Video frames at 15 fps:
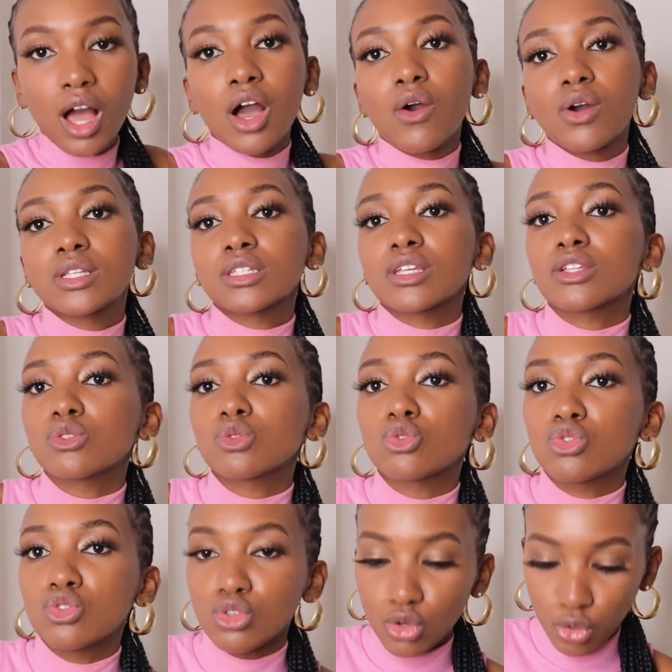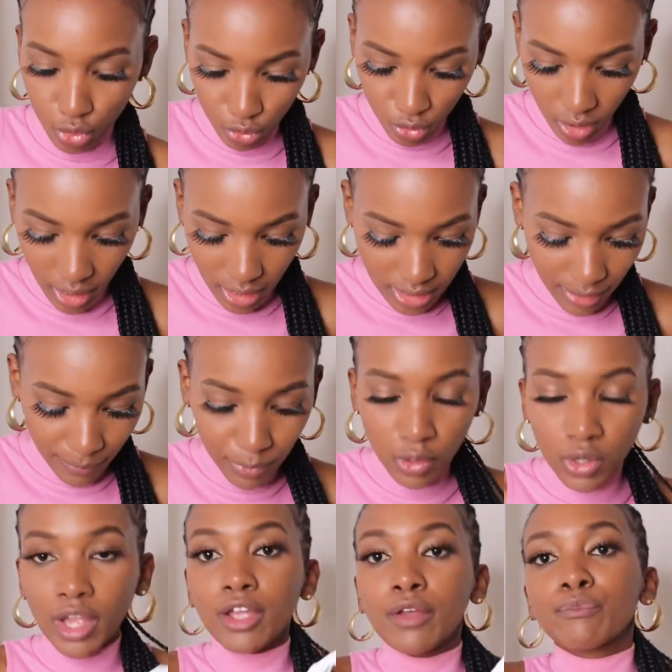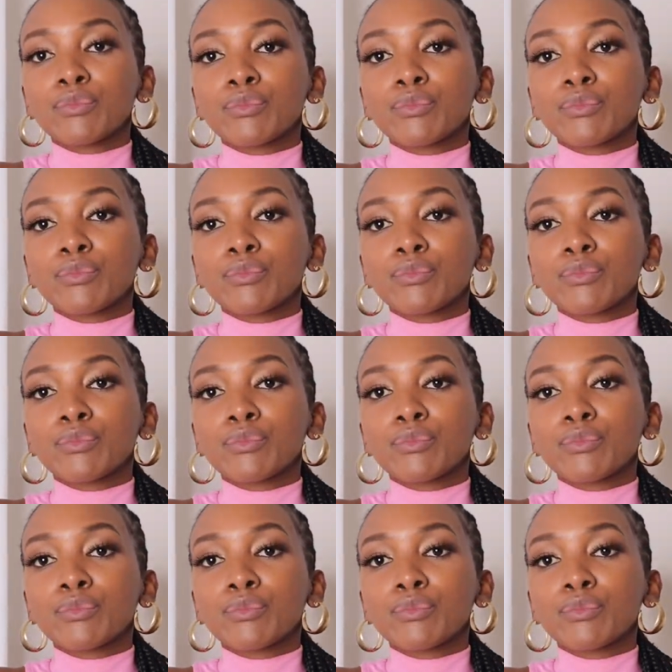wanted to show you guys something.